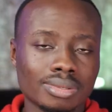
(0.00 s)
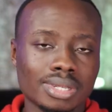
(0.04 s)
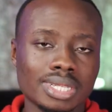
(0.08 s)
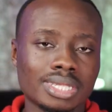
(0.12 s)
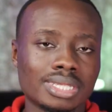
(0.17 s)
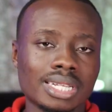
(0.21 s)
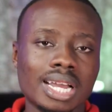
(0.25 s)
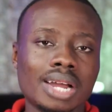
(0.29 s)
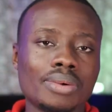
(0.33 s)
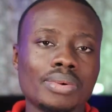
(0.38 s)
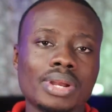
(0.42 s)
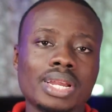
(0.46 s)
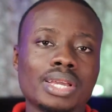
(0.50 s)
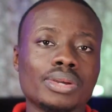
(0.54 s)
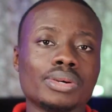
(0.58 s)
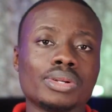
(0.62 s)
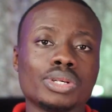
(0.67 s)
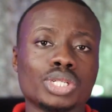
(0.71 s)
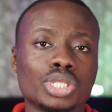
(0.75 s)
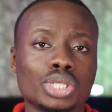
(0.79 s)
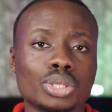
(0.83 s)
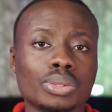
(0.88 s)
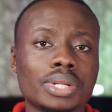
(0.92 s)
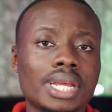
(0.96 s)
it's not really going
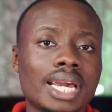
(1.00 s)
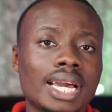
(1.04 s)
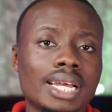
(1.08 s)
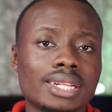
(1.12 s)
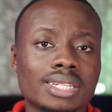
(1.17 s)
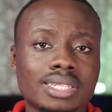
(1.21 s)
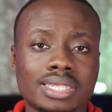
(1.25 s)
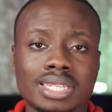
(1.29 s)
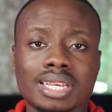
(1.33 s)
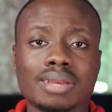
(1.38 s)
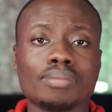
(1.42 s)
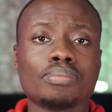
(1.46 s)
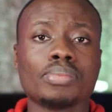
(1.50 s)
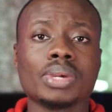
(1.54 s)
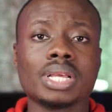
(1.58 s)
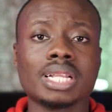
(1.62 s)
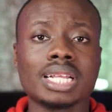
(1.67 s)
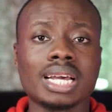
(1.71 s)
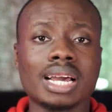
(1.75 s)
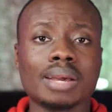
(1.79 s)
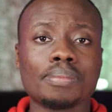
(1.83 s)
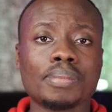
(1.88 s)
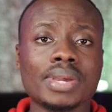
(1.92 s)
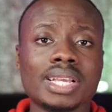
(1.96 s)
to show that 10-bit
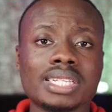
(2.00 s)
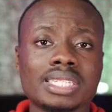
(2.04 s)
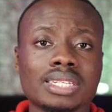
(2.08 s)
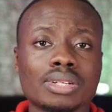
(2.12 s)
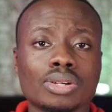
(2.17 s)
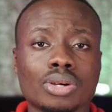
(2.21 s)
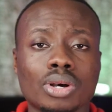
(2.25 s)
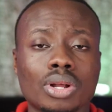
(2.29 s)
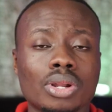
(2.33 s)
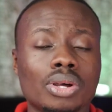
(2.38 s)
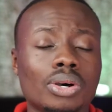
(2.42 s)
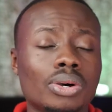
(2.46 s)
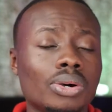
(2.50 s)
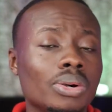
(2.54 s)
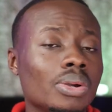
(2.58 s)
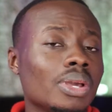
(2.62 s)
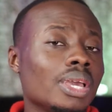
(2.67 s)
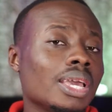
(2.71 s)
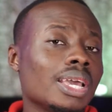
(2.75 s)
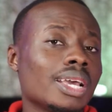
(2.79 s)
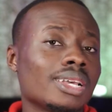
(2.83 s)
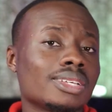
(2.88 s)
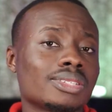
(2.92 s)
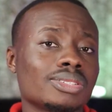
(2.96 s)
amazing color
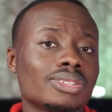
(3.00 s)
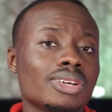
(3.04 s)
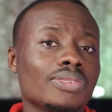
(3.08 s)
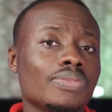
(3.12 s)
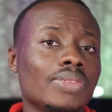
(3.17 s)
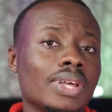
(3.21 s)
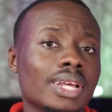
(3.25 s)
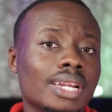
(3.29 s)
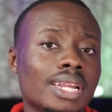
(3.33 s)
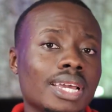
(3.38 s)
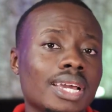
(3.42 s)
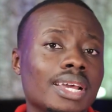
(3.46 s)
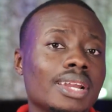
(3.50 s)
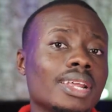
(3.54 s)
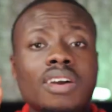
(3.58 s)
and stuff like that.